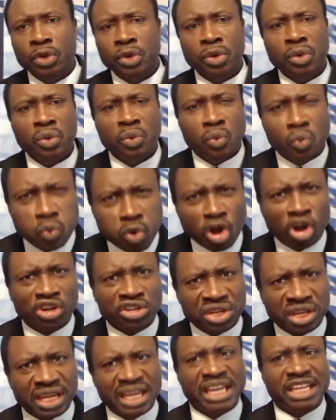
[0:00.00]

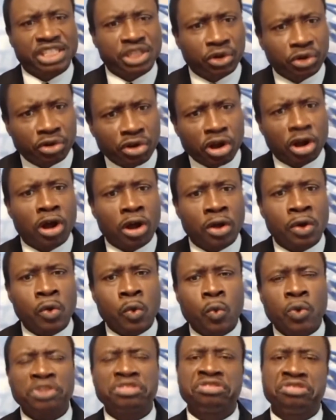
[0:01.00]
what is
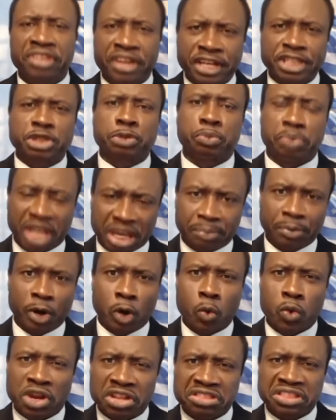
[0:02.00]
wrong with these people,
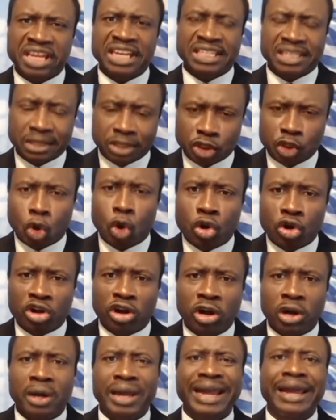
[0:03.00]
with this
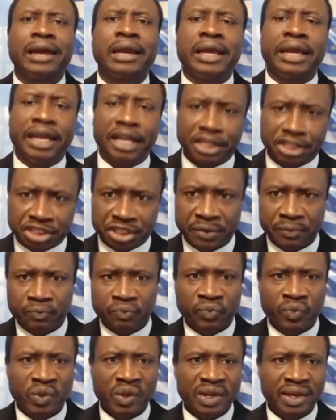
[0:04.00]
so-called elite?
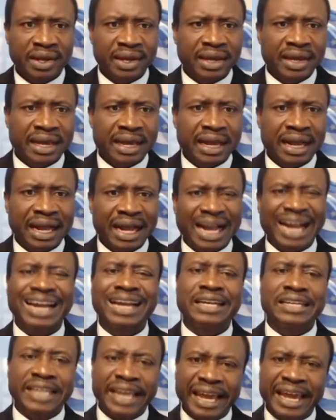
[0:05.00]

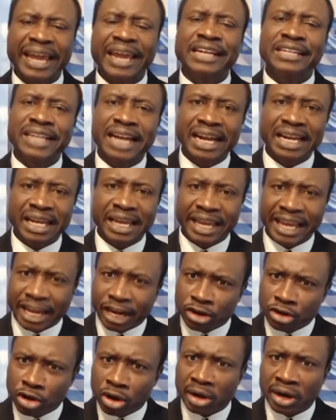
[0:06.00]
Are they that
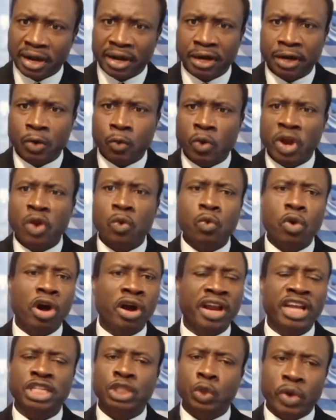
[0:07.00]
ignorant with
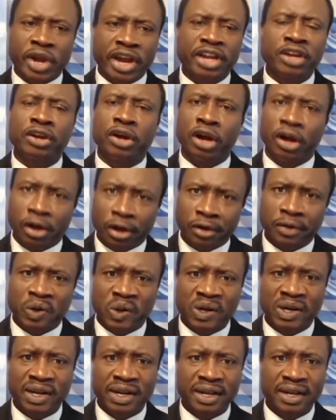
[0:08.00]
what is going
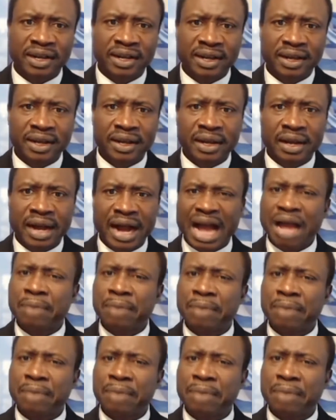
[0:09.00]
on? I
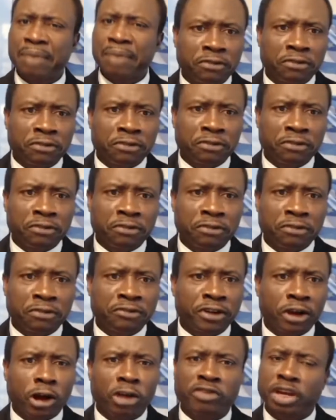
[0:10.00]
mean
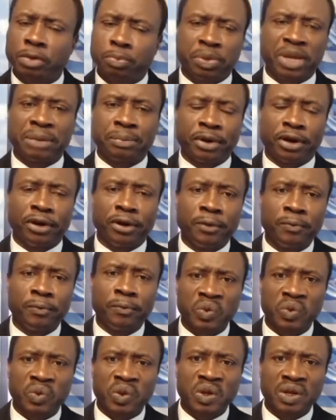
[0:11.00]
the resolve of
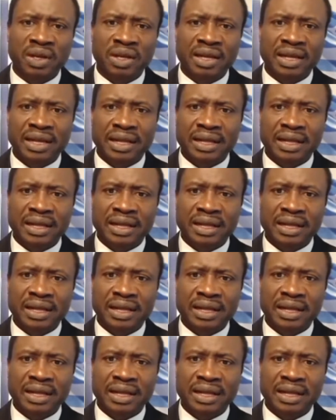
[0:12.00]
the people.